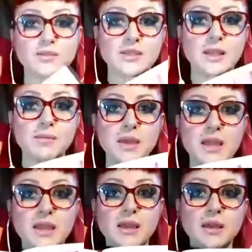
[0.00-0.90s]
see
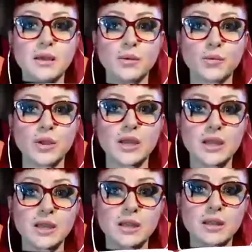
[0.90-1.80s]
me
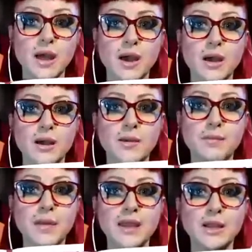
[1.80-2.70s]
with
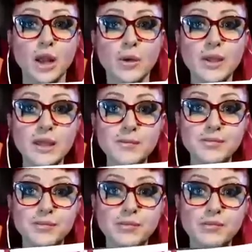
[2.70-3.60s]
May Chloe
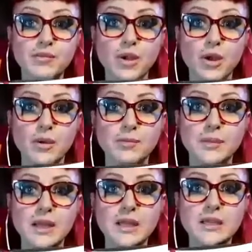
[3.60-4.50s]
from
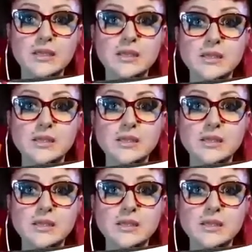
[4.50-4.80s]
England.